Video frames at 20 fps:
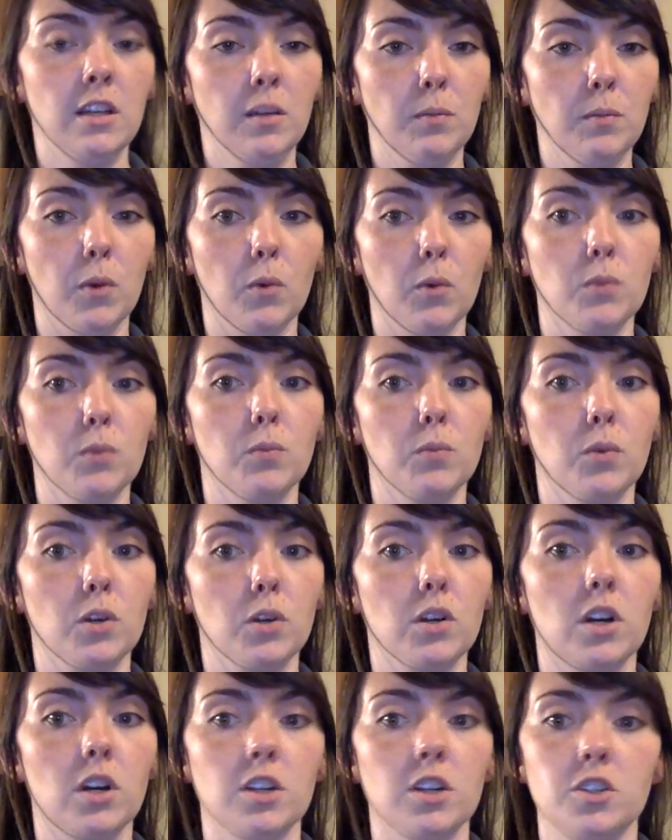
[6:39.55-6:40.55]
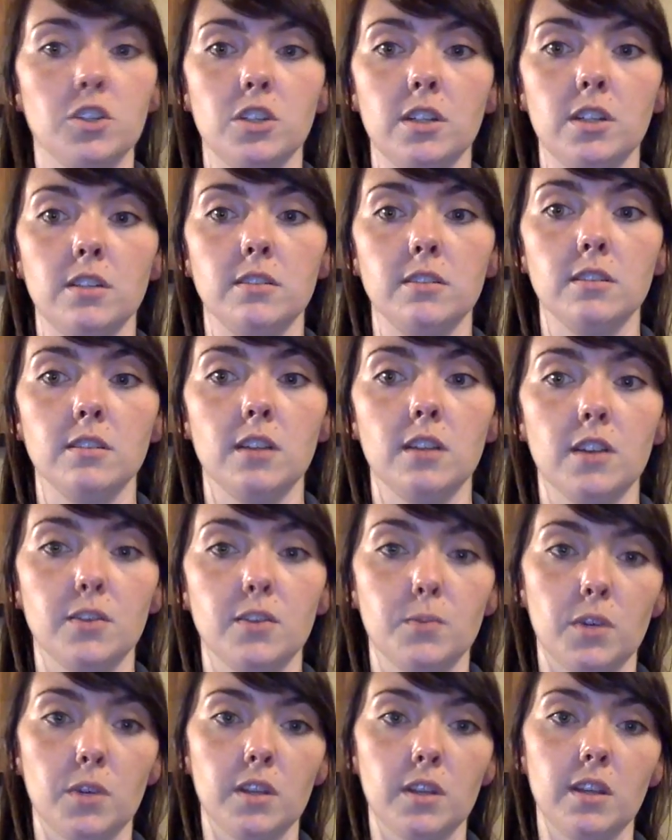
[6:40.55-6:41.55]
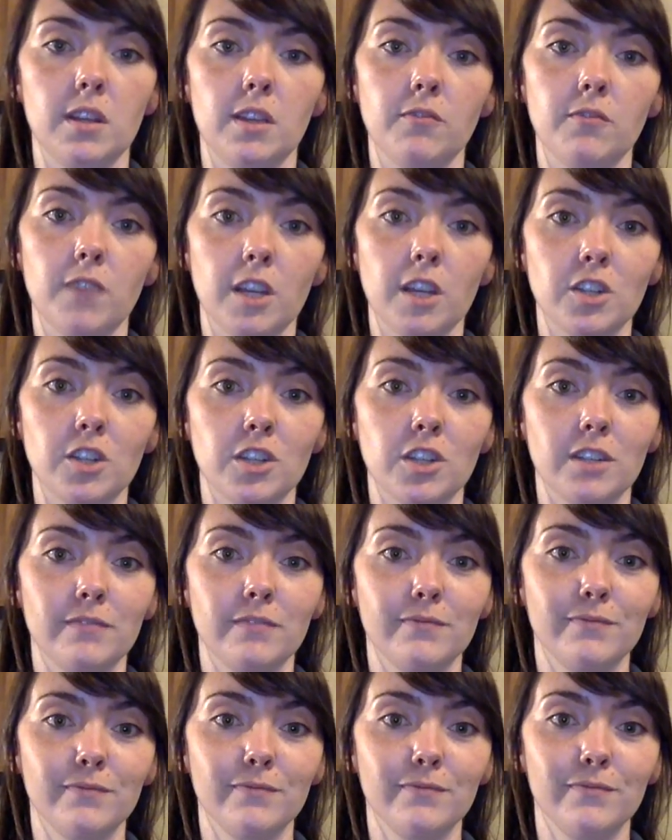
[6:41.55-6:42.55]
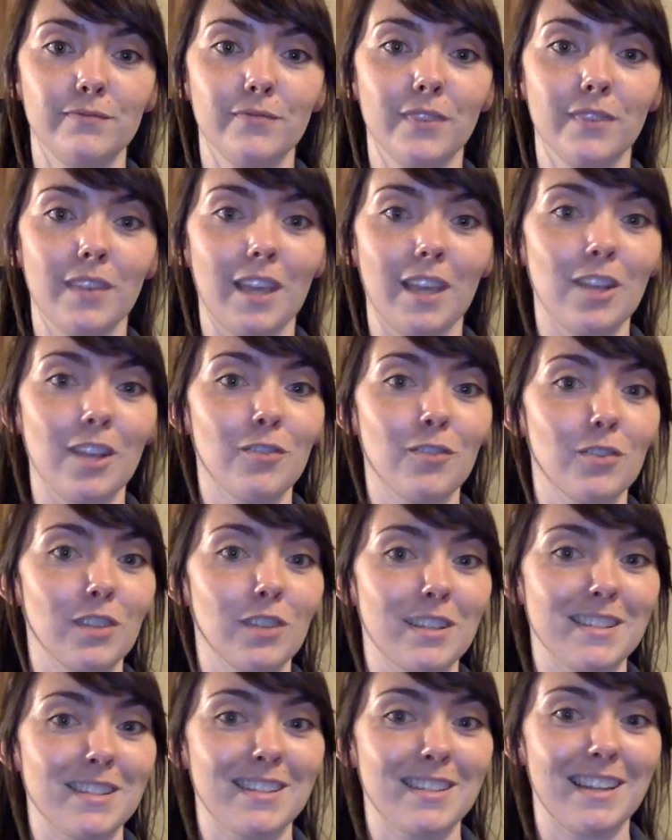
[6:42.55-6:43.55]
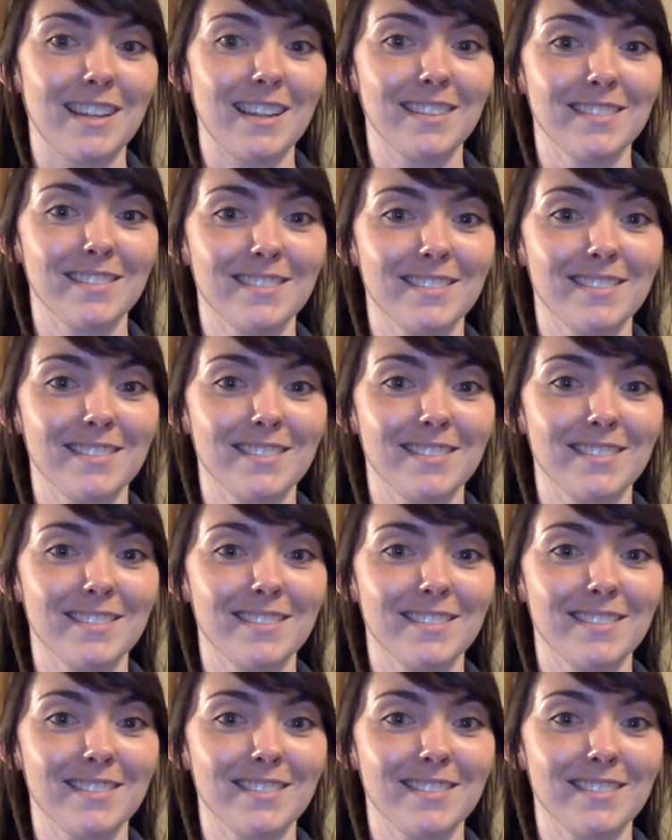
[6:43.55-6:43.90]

but with more caution to not spread the infection. Thank you for listening.